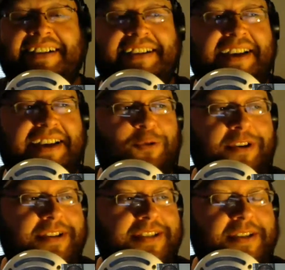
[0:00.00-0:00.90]
Yeah,
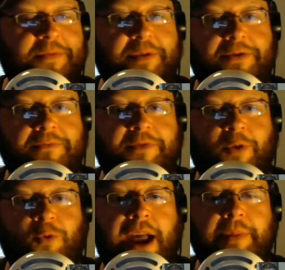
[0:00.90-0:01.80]
according to some people, the
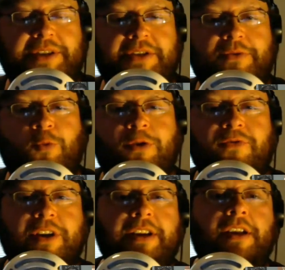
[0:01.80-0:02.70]
Rabbit
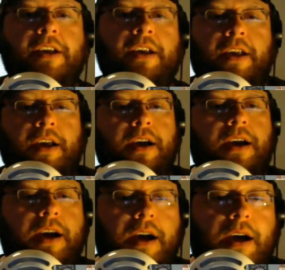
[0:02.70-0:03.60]
Wolverine.
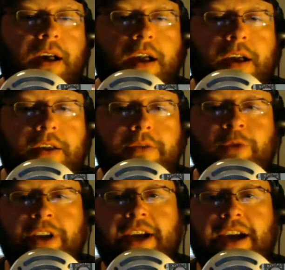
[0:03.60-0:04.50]

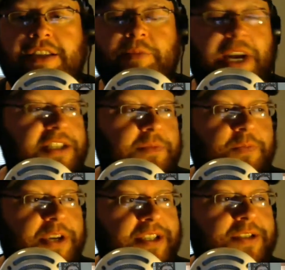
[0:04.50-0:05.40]
But yeah, smashed him to
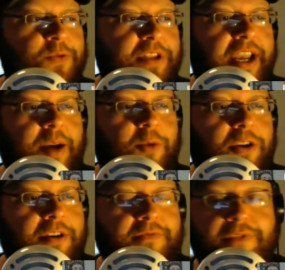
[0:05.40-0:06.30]
pieces with a
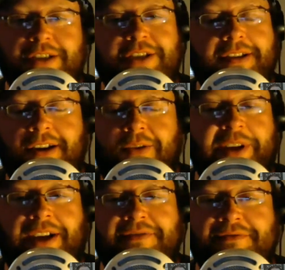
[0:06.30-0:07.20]
hammer. That shit. Oh
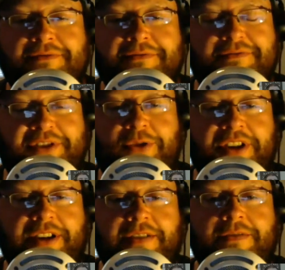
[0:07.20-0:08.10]
man, so
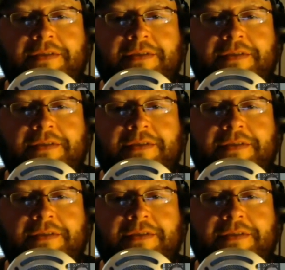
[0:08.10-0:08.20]
good.